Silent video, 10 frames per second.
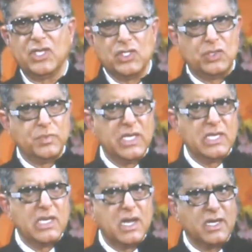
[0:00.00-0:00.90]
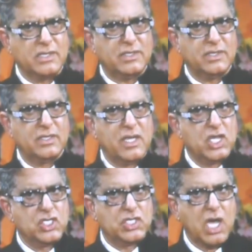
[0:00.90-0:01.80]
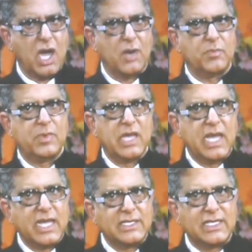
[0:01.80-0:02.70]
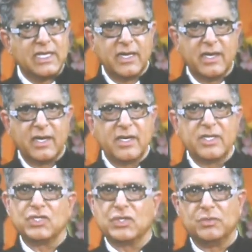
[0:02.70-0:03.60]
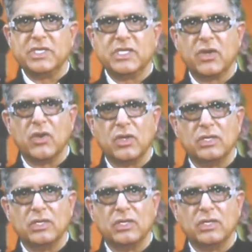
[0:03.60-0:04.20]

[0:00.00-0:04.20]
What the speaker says: To be alert, sharp, and clear should be the goal.